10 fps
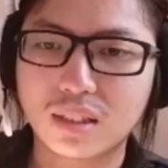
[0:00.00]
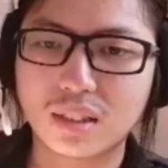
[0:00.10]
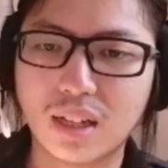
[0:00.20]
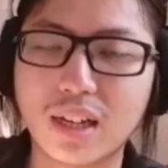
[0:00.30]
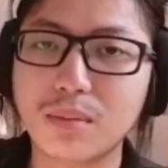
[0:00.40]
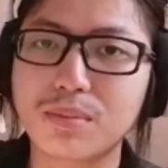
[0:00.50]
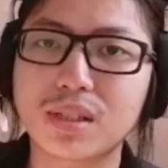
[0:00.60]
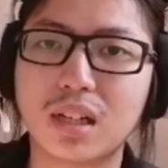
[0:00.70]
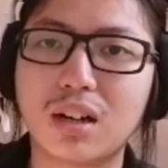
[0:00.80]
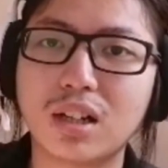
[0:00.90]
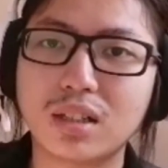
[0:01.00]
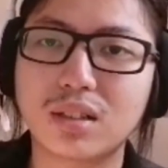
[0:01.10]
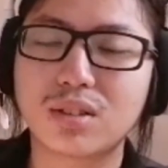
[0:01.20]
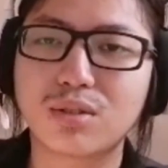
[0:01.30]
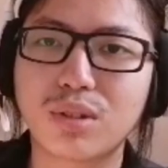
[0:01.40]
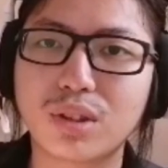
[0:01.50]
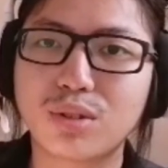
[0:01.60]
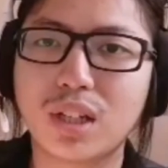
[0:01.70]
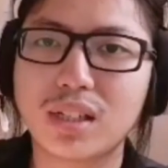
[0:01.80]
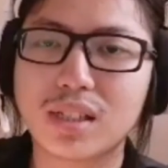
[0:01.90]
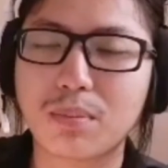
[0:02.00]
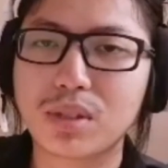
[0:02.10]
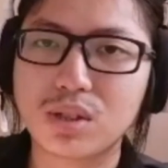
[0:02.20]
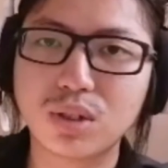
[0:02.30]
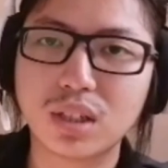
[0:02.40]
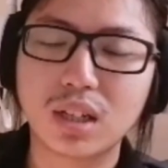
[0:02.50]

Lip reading: helps a lot with today's episode.